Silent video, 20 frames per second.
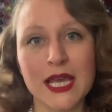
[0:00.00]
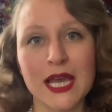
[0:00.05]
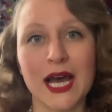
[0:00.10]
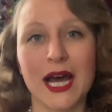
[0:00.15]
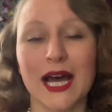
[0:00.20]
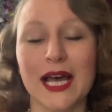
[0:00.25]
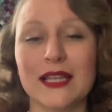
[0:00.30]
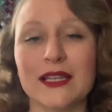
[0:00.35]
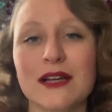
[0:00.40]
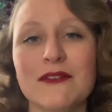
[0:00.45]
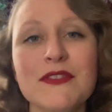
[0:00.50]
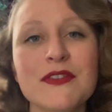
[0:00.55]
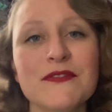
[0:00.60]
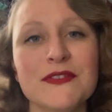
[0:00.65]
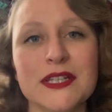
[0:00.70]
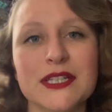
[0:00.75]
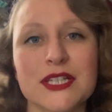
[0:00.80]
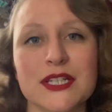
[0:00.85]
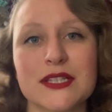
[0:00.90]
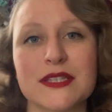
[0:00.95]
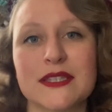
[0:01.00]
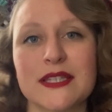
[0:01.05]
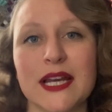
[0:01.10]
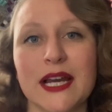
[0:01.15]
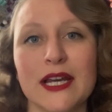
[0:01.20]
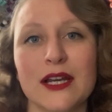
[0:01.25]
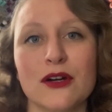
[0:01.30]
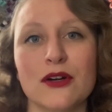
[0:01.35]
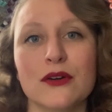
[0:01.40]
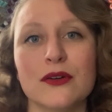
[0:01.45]
I love the vintage
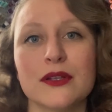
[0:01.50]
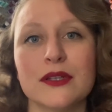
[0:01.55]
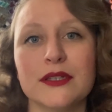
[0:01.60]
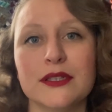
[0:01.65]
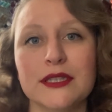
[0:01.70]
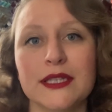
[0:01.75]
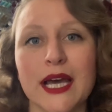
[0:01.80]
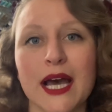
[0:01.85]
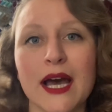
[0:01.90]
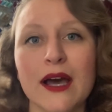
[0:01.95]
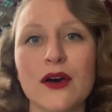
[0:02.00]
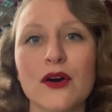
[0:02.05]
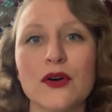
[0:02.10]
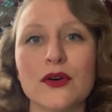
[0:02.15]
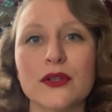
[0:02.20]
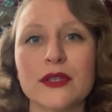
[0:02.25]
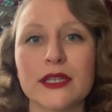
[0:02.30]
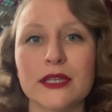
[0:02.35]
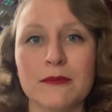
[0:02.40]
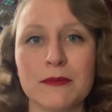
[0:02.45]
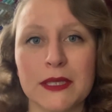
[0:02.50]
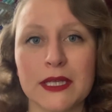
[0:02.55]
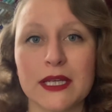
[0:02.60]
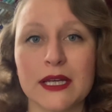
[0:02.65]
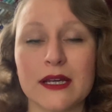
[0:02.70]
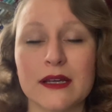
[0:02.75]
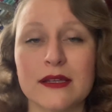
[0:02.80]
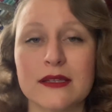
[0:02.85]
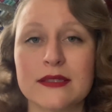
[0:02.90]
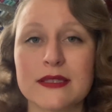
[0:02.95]
style, not only
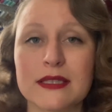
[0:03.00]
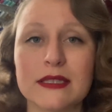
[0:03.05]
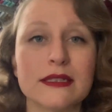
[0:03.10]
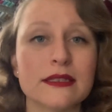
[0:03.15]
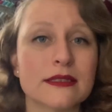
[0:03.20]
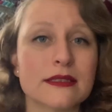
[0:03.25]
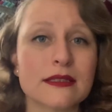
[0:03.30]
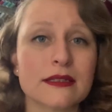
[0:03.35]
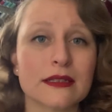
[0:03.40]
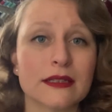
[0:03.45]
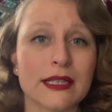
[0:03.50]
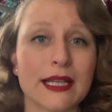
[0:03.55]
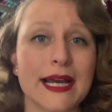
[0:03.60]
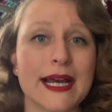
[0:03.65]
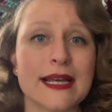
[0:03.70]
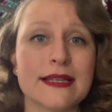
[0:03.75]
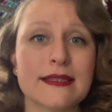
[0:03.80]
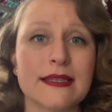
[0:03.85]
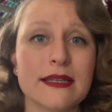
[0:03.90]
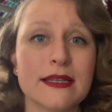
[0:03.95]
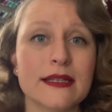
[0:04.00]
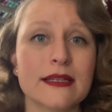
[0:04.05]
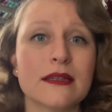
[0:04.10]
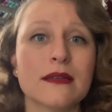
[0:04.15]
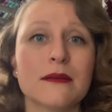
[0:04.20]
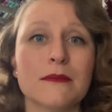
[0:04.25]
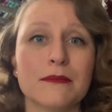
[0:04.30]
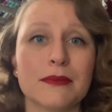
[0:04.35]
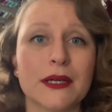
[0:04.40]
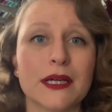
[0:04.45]
because it is classic,
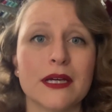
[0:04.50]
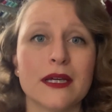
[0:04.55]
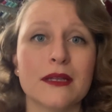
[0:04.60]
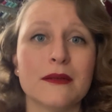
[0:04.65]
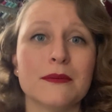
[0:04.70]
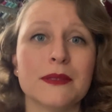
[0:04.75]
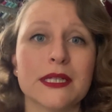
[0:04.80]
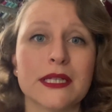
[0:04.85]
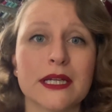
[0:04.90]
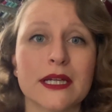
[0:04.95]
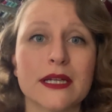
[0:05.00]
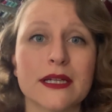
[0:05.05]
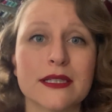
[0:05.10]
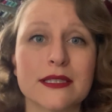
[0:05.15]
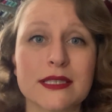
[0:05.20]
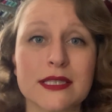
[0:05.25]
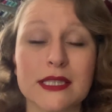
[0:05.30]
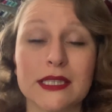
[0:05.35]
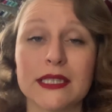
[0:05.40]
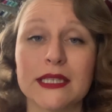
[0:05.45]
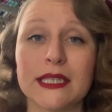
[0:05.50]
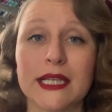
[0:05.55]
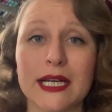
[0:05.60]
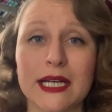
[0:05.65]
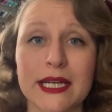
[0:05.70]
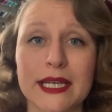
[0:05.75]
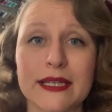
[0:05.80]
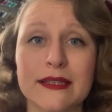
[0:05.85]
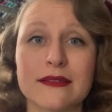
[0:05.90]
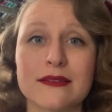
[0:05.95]
but because the
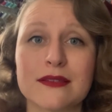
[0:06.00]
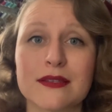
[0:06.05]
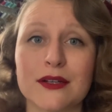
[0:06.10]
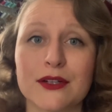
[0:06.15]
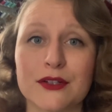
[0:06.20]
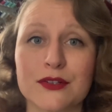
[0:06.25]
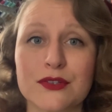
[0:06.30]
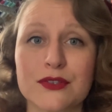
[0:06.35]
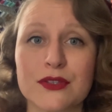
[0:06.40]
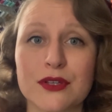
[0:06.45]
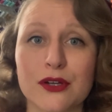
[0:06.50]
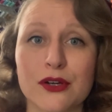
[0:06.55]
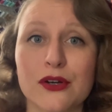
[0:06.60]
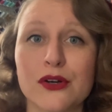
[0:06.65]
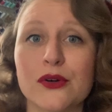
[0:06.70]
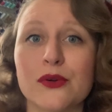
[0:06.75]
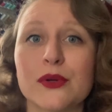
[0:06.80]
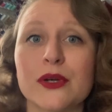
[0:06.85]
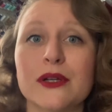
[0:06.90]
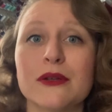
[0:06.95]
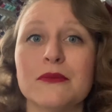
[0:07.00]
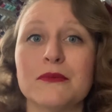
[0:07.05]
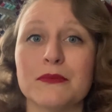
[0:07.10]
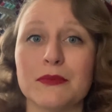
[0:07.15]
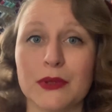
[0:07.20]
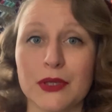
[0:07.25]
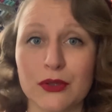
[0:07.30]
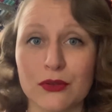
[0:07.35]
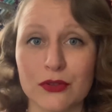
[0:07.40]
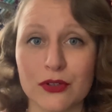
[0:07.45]
lines are so
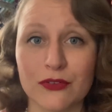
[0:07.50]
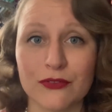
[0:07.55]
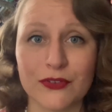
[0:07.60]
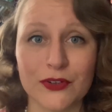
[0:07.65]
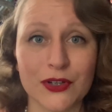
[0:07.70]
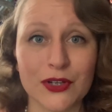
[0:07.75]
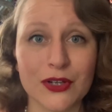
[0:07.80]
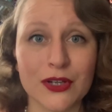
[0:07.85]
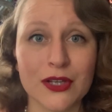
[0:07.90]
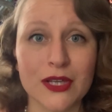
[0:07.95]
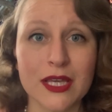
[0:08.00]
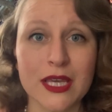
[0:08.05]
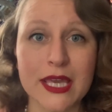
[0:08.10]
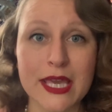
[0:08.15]
beautiful.